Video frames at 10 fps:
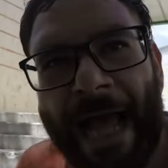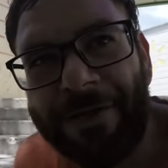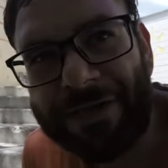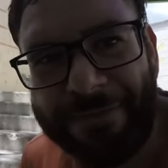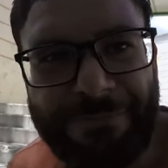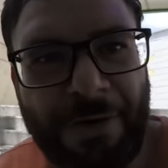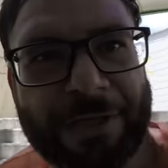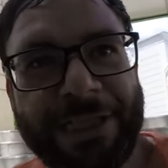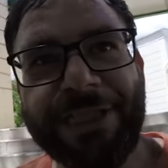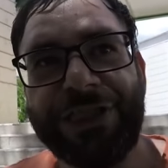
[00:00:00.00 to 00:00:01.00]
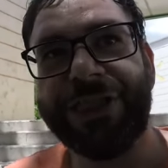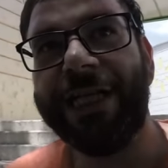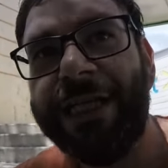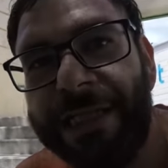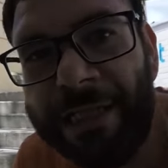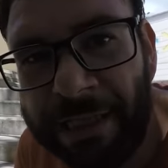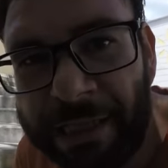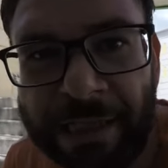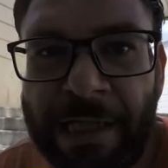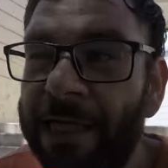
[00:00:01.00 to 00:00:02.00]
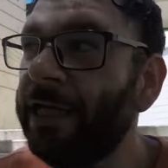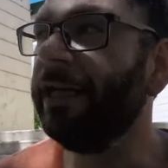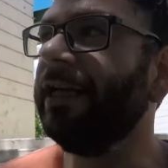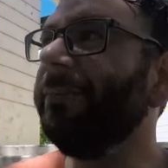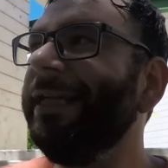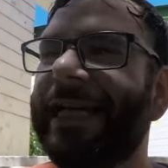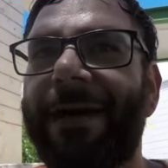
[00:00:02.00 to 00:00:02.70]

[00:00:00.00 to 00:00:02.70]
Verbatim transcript: I was like, fuck this shit. You know what I mean?